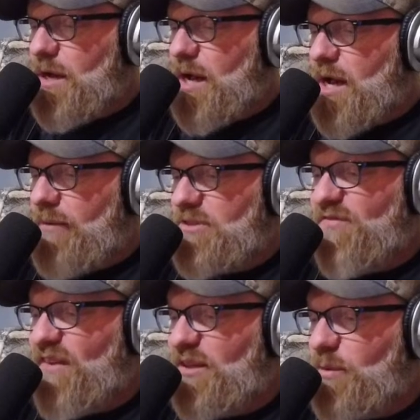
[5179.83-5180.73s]
It was
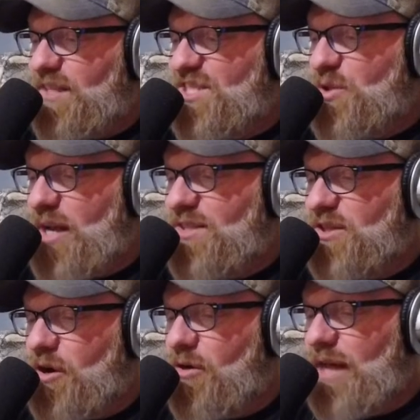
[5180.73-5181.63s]
fitted with a straight
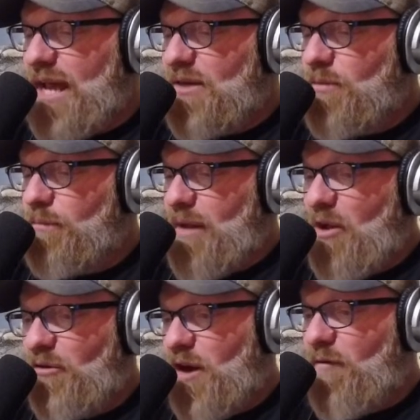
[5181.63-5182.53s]
skirt and
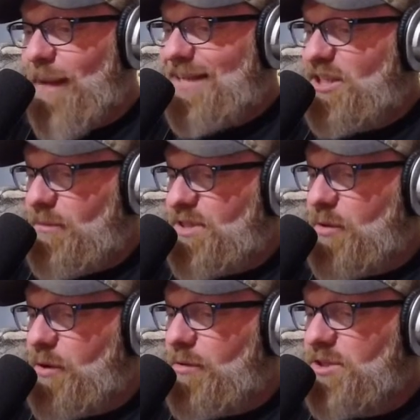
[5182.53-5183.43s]
belt of matching
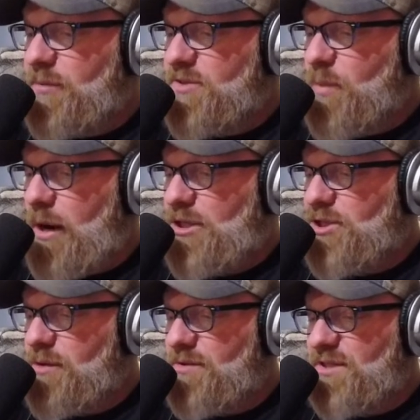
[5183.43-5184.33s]
material. She was wearing
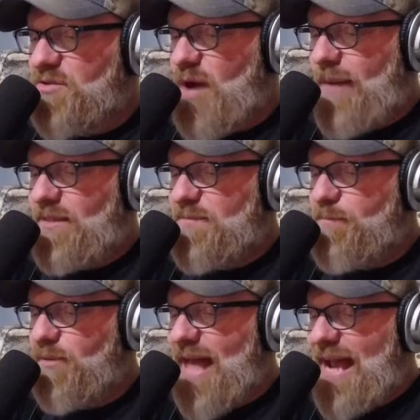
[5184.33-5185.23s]
shoes described as
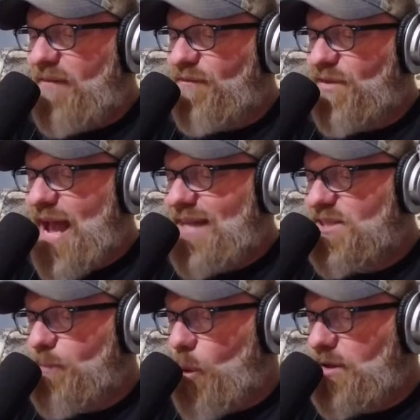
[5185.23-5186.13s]
black
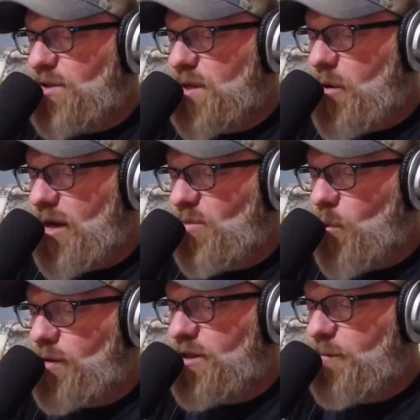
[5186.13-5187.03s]
flats, pointed toe, and
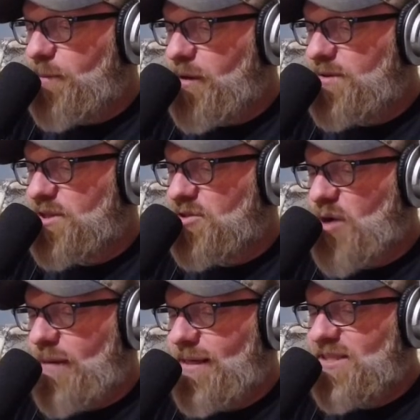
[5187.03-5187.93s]
worn in appearance
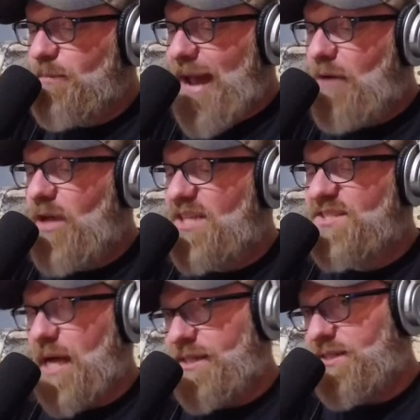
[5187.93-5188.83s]
described as about a
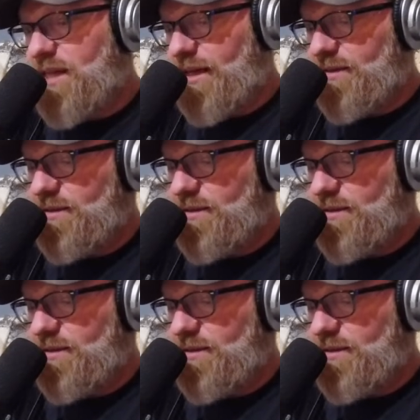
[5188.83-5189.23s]
size 6.